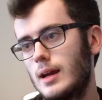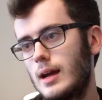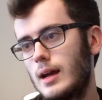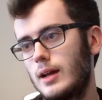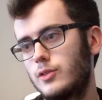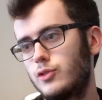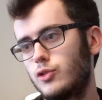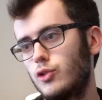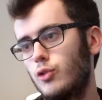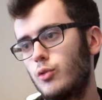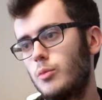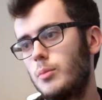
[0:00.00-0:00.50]
I
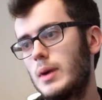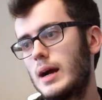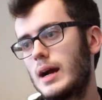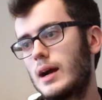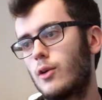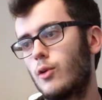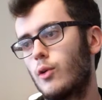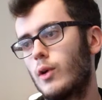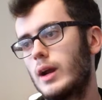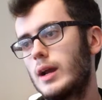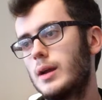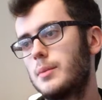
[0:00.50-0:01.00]
told my
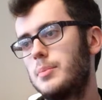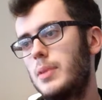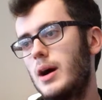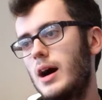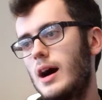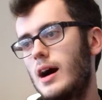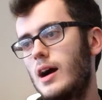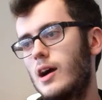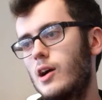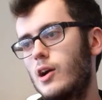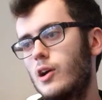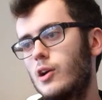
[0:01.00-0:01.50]

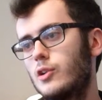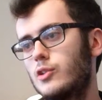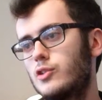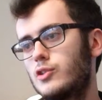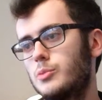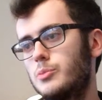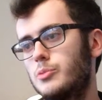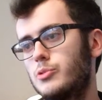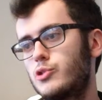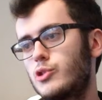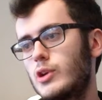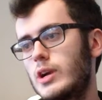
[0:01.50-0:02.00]
grandpa I heard
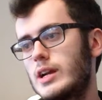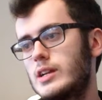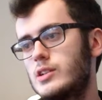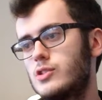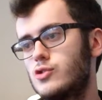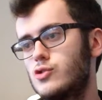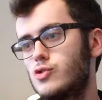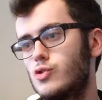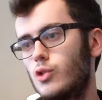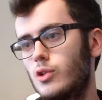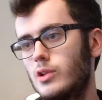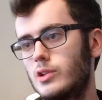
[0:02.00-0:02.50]
some
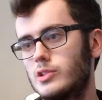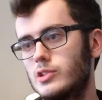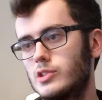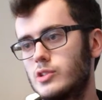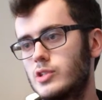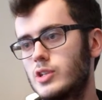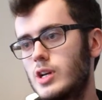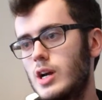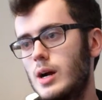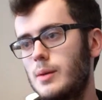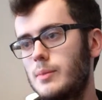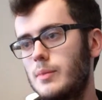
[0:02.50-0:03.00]
strange
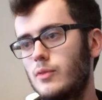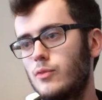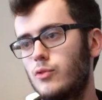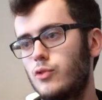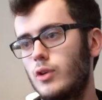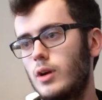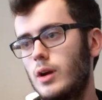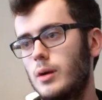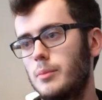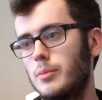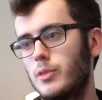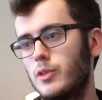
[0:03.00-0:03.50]
noises coming
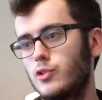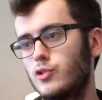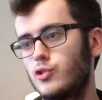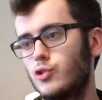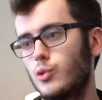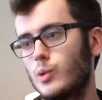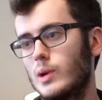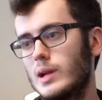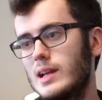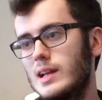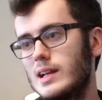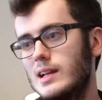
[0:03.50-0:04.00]
from the
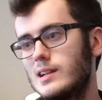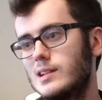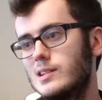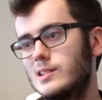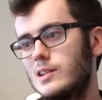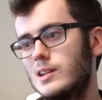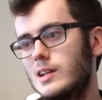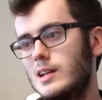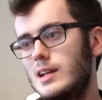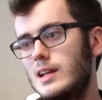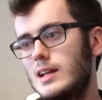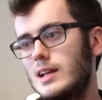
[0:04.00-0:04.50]

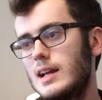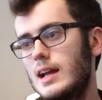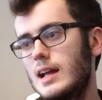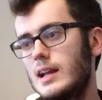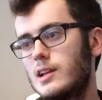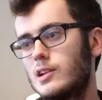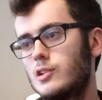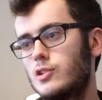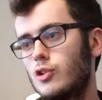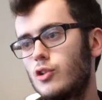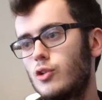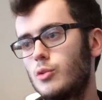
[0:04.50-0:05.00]
trees,
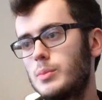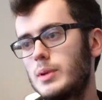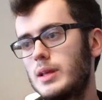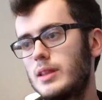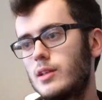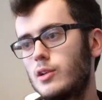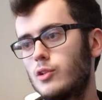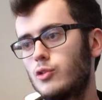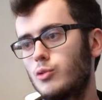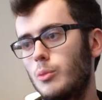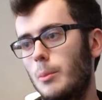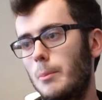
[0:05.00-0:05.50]
and he told me
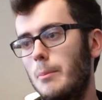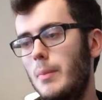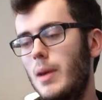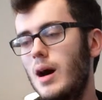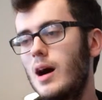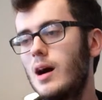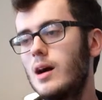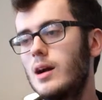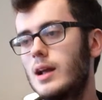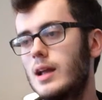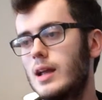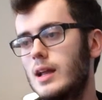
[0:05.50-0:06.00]
those were
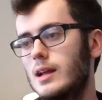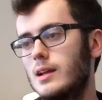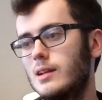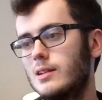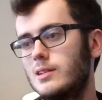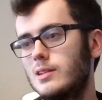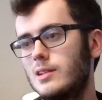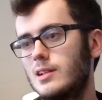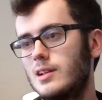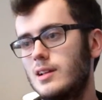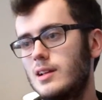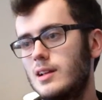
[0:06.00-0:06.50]

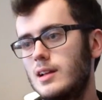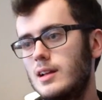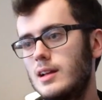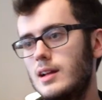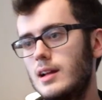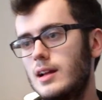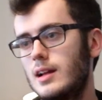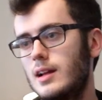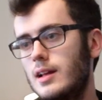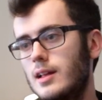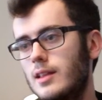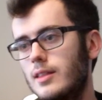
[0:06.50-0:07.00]
monkeys.
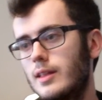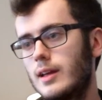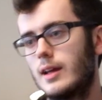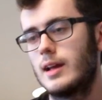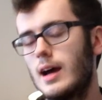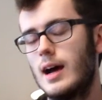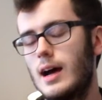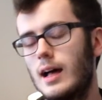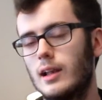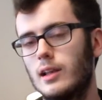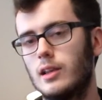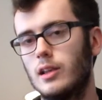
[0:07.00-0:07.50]
They
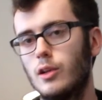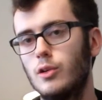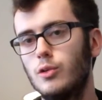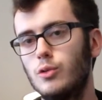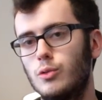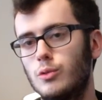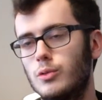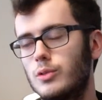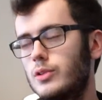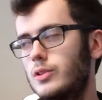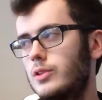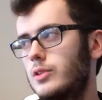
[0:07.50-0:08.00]
got
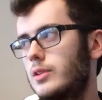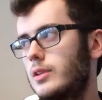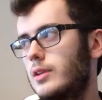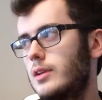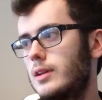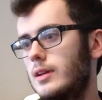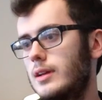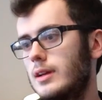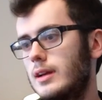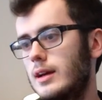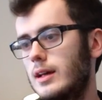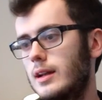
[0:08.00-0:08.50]
loose.
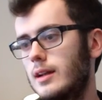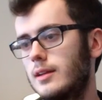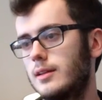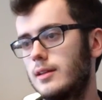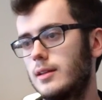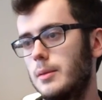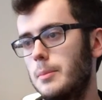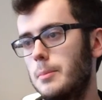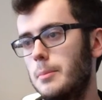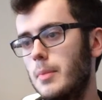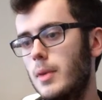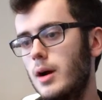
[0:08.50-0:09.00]
And I
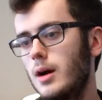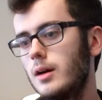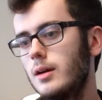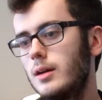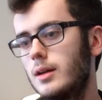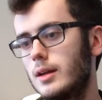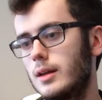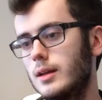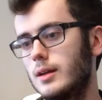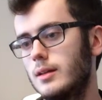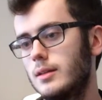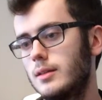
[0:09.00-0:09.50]
said,
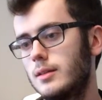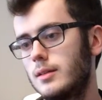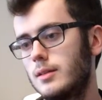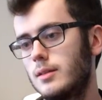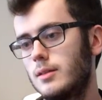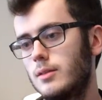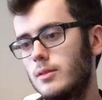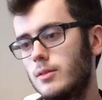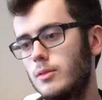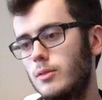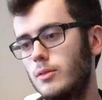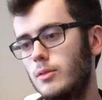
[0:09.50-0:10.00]
monkeys?
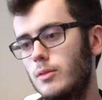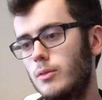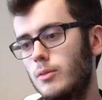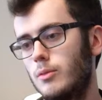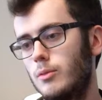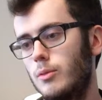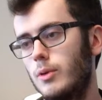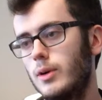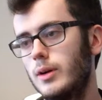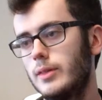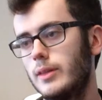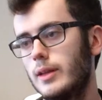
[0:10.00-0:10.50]

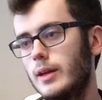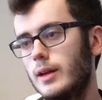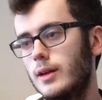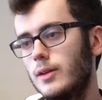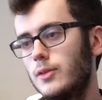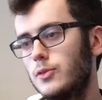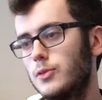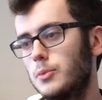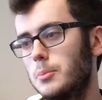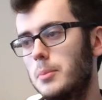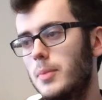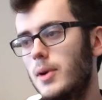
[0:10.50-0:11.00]
What the
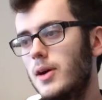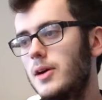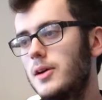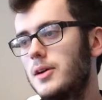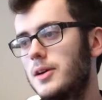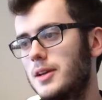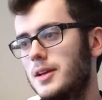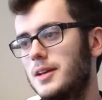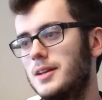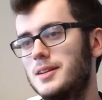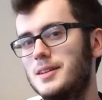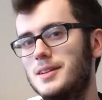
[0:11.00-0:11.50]
hell's a
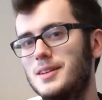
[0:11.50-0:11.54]
monkey?